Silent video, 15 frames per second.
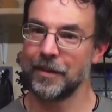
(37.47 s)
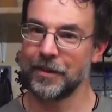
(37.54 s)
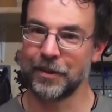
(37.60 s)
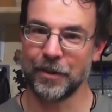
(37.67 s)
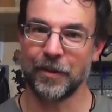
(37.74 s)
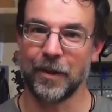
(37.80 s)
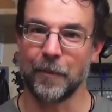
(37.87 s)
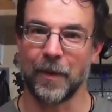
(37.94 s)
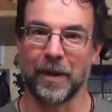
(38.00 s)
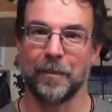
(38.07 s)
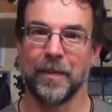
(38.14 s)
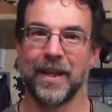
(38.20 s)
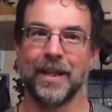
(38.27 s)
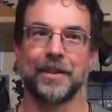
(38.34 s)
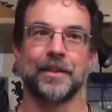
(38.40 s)
during
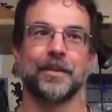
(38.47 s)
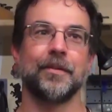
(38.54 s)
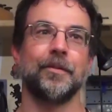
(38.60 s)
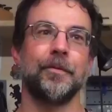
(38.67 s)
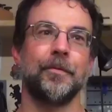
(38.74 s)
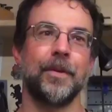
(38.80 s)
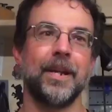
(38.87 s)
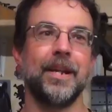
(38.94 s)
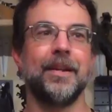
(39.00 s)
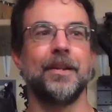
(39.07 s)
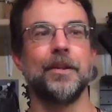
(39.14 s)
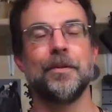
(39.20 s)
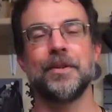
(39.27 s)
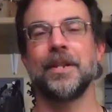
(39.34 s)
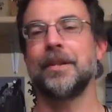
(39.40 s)
1 minute
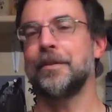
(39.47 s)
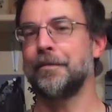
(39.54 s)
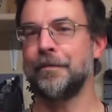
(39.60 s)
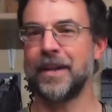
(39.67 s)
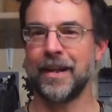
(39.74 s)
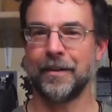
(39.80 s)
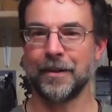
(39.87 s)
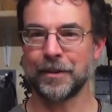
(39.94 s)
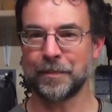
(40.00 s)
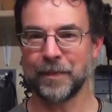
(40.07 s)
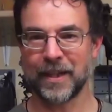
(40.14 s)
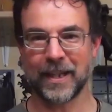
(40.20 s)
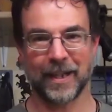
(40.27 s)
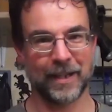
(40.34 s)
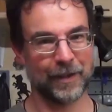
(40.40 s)
using the various
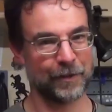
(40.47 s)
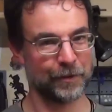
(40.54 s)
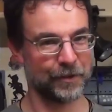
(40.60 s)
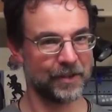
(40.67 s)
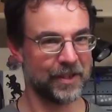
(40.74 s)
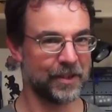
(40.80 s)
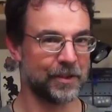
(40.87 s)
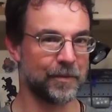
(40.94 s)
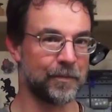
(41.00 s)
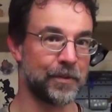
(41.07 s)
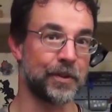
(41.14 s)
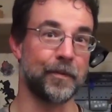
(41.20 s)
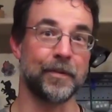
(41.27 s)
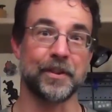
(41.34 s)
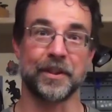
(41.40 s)
mechanical
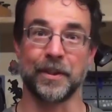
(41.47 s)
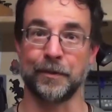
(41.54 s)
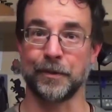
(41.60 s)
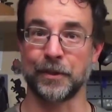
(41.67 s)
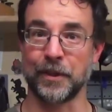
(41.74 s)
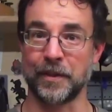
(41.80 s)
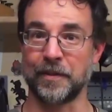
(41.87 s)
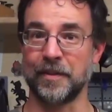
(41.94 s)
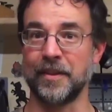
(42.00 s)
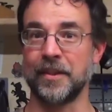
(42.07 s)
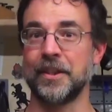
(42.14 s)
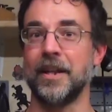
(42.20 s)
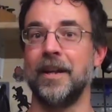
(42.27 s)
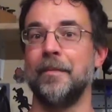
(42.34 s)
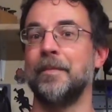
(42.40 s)
systems of the single shots at the
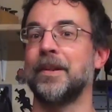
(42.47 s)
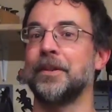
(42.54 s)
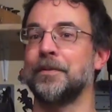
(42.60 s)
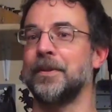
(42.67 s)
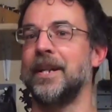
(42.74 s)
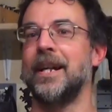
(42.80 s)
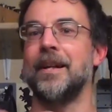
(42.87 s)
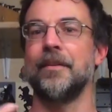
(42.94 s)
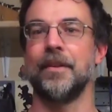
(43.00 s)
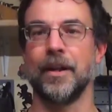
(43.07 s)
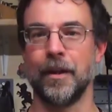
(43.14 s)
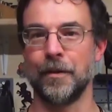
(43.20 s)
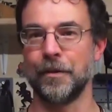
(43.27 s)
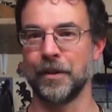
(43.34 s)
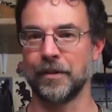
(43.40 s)
time, because we now
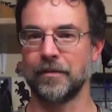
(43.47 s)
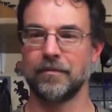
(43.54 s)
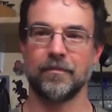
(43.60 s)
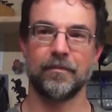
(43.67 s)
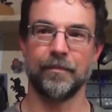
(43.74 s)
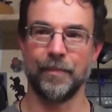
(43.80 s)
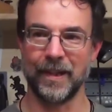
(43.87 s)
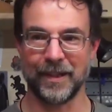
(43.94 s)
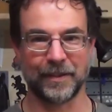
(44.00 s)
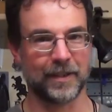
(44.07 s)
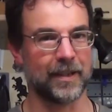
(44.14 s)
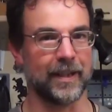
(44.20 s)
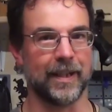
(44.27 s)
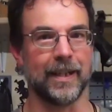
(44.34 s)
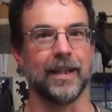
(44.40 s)
know that
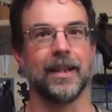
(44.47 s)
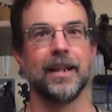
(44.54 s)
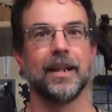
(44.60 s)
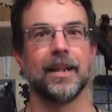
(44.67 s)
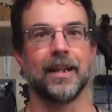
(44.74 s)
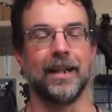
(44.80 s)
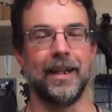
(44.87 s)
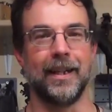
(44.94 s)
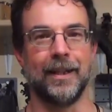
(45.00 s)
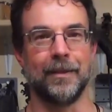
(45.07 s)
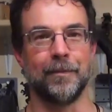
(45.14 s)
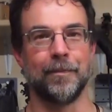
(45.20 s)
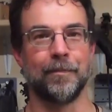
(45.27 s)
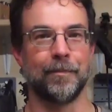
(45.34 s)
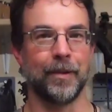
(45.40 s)
basically
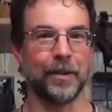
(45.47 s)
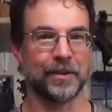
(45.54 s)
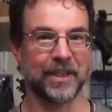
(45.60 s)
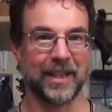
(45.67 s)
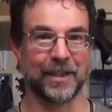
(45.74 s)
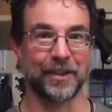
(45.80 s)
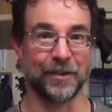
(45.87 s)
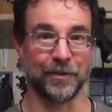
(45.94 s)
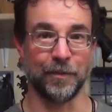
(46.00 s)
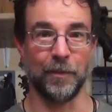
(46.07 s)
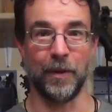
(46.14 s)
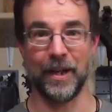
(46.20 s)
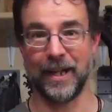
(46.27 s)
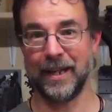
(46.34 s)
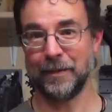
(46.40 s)
bolt actions
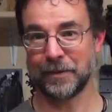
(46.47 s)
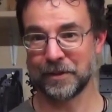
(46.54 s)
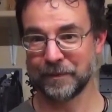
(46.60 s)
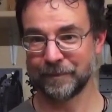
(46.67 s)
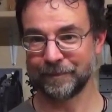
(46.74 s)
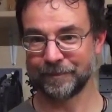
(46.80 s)
won out,